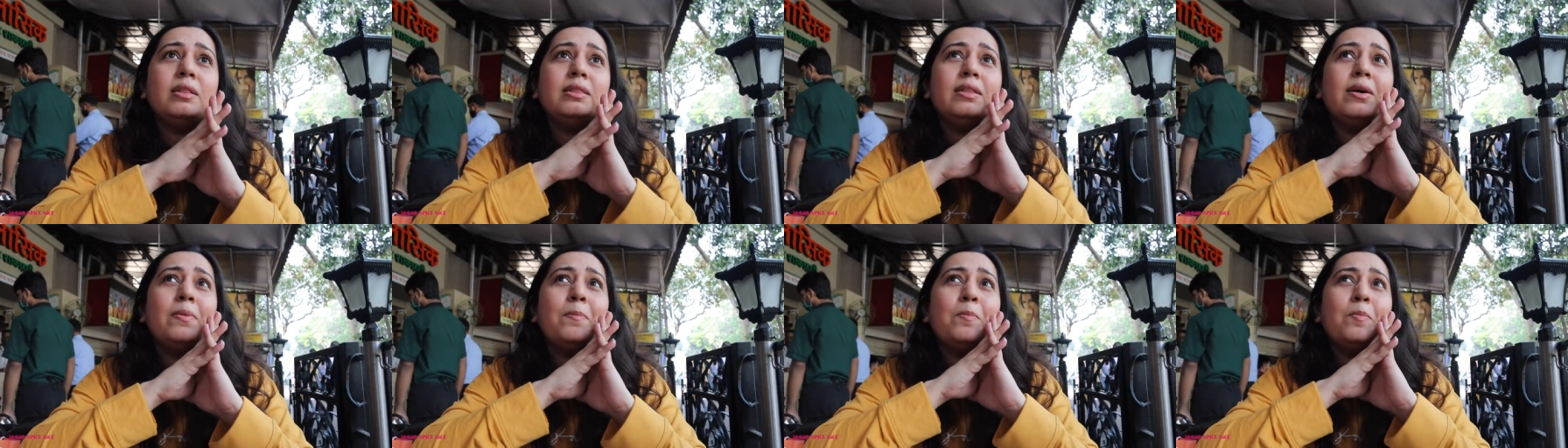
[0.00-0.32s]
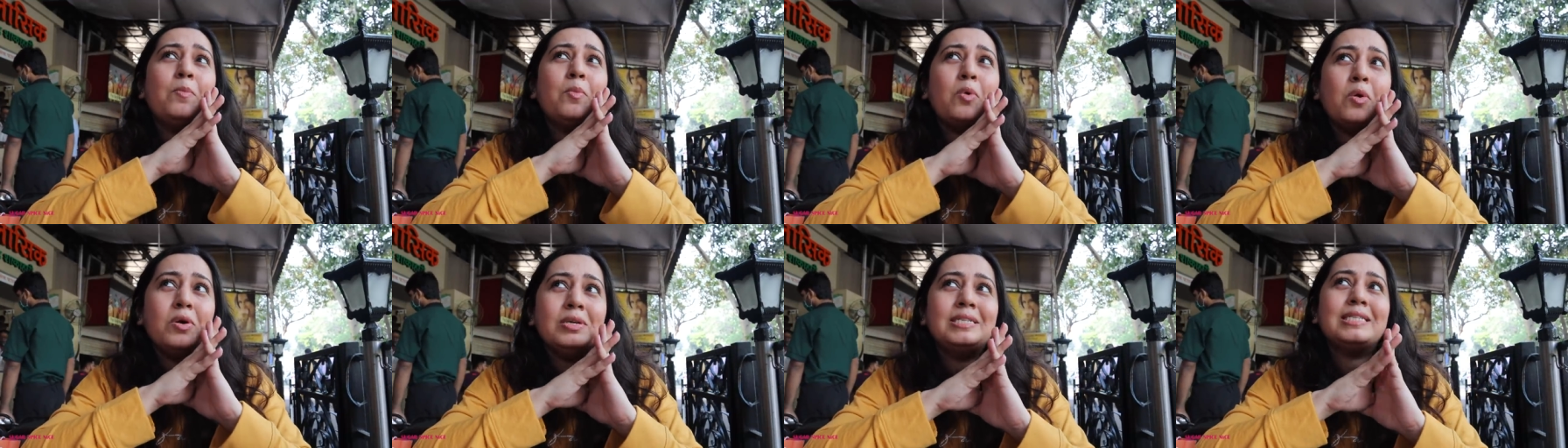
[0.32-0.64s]
the
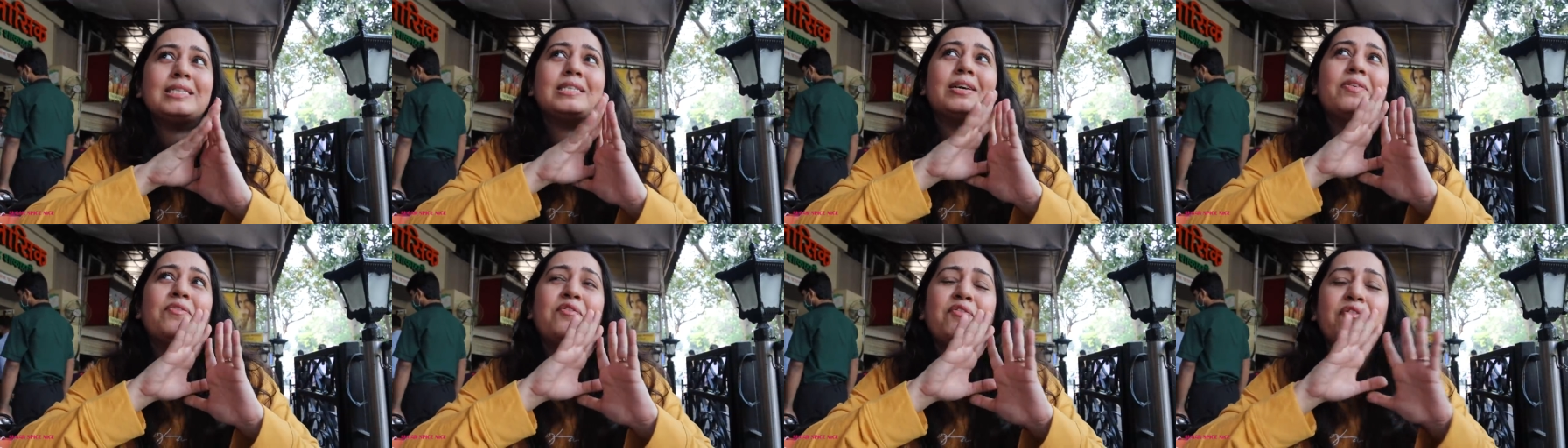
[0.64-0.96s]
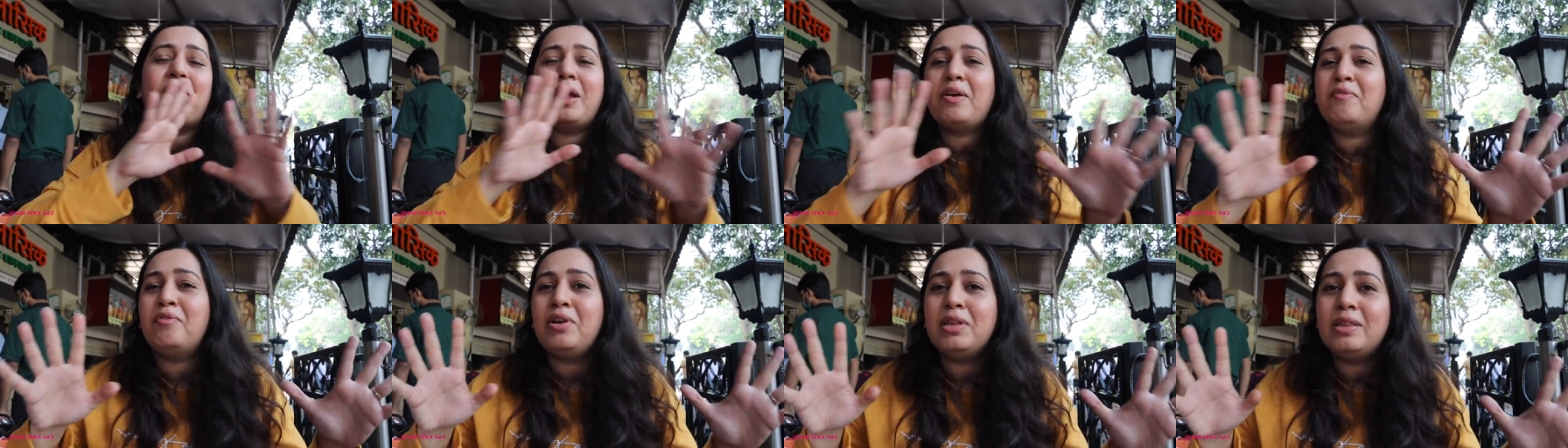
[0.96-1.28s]
most
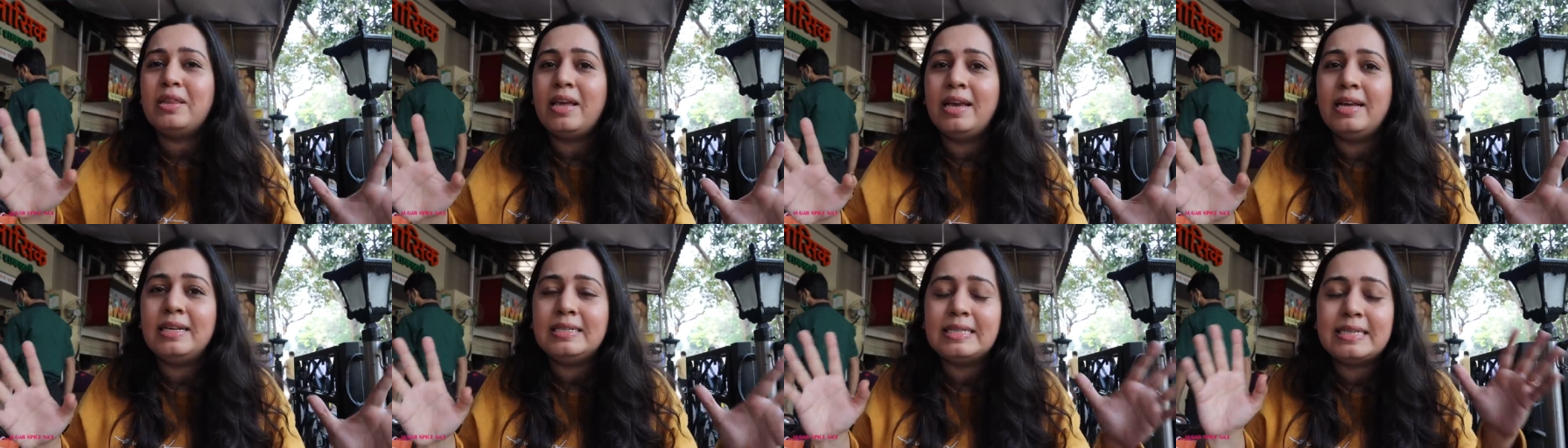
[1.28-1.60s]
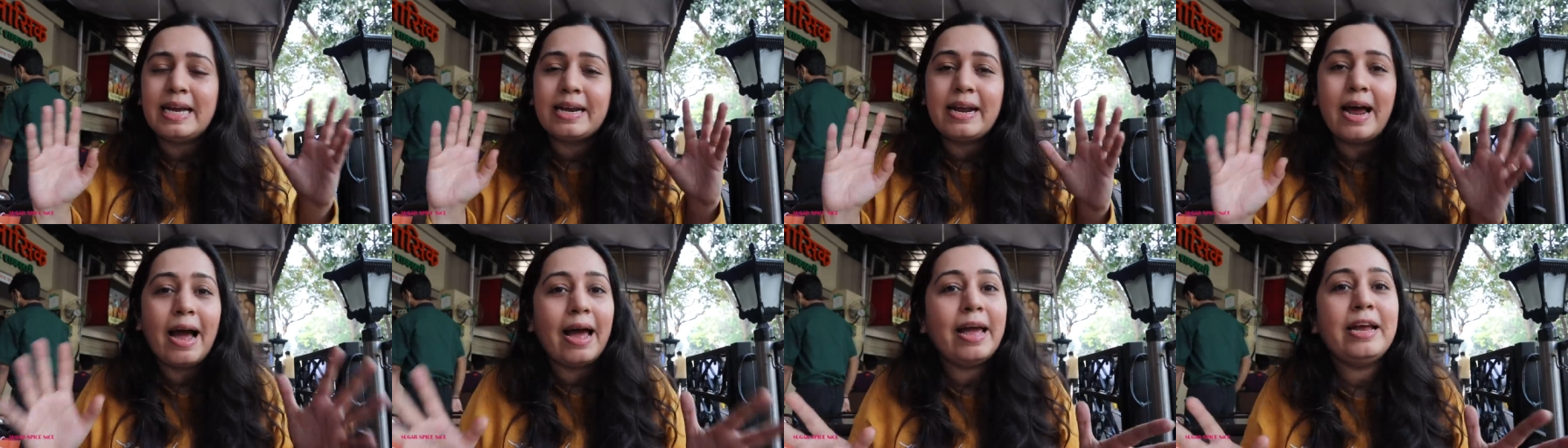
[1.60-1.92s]
favorite things
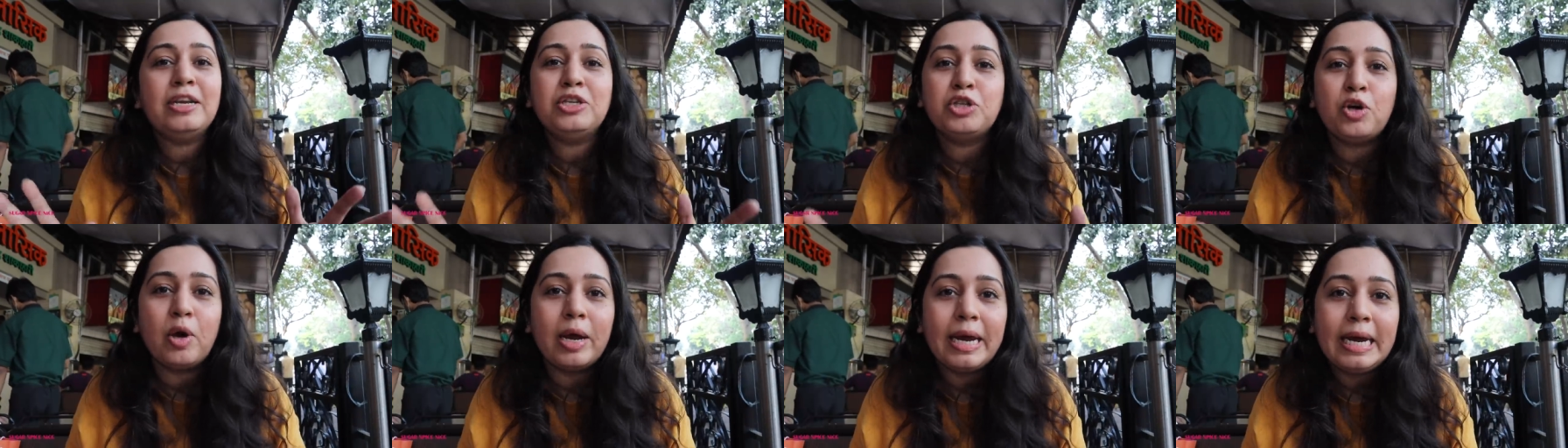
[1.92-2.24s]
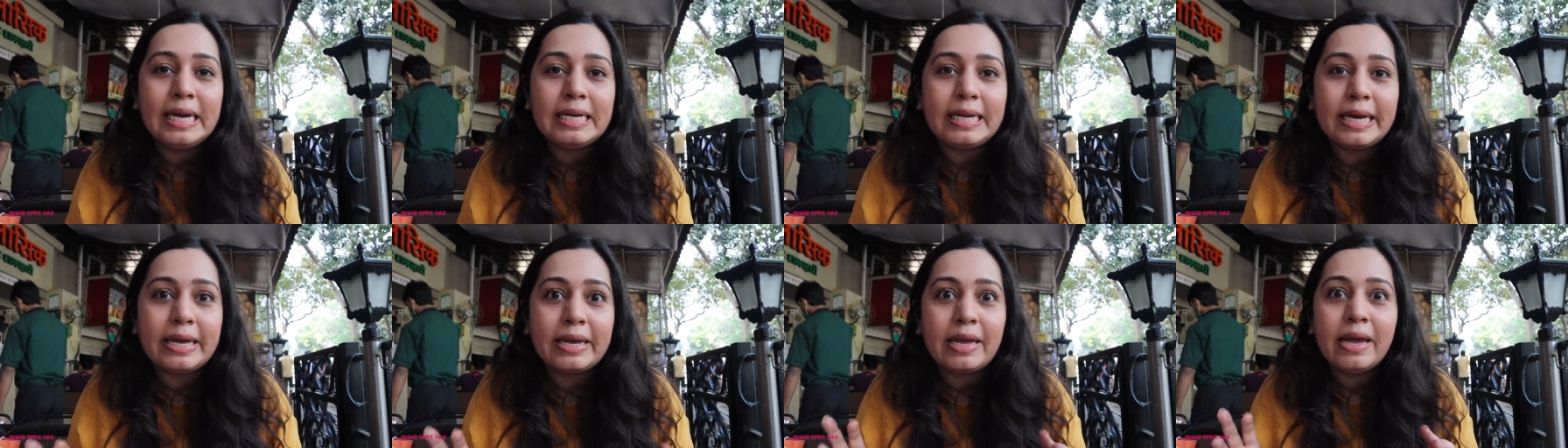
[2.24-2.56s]
that I enjoy
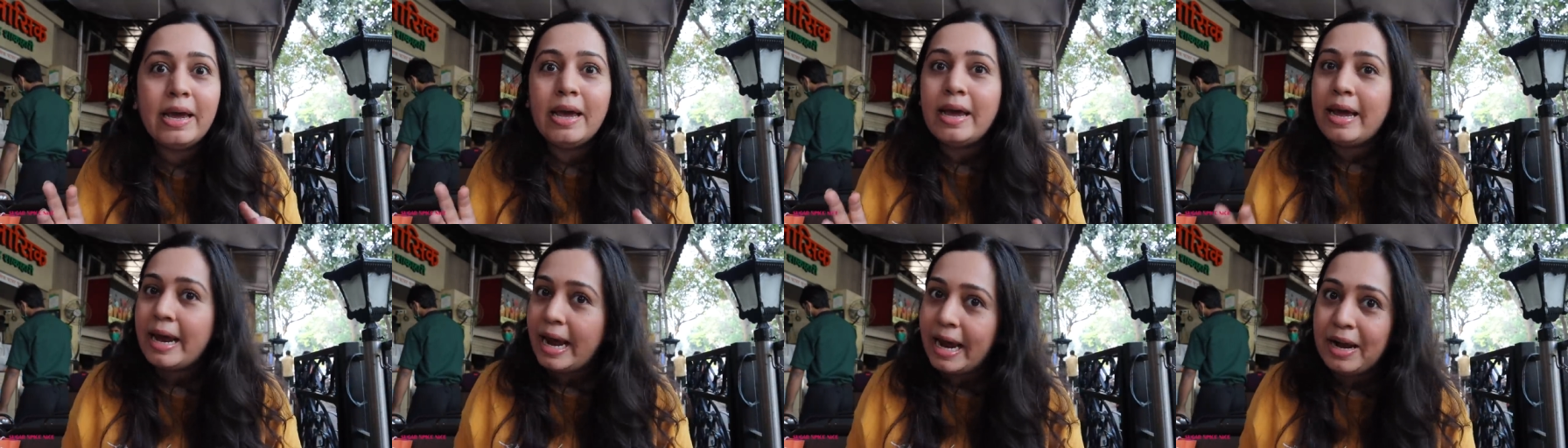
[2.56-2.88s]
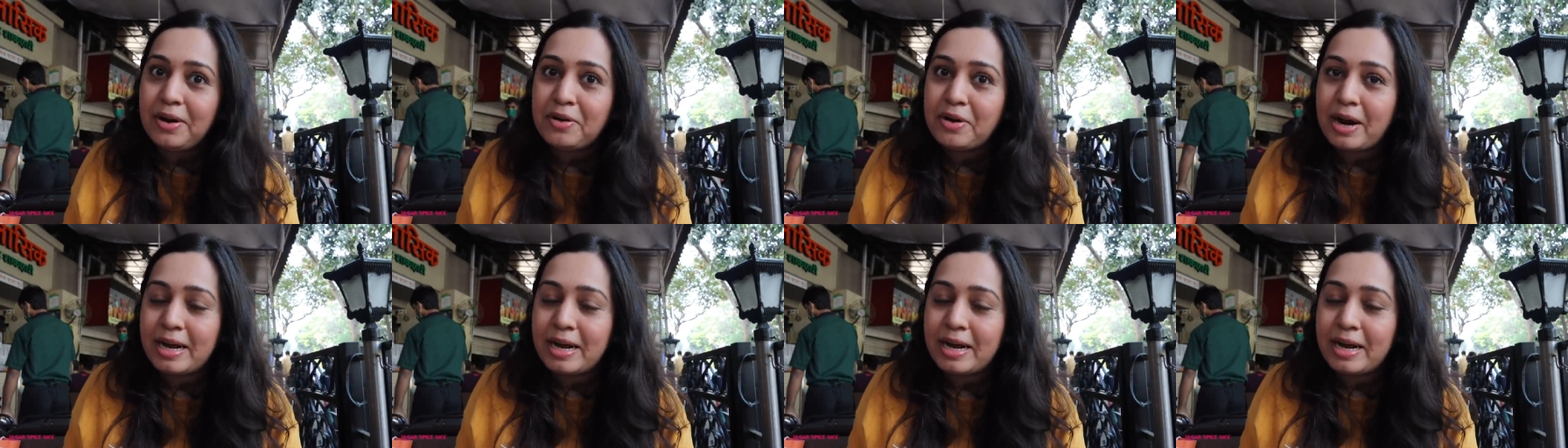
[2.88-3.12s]
eating in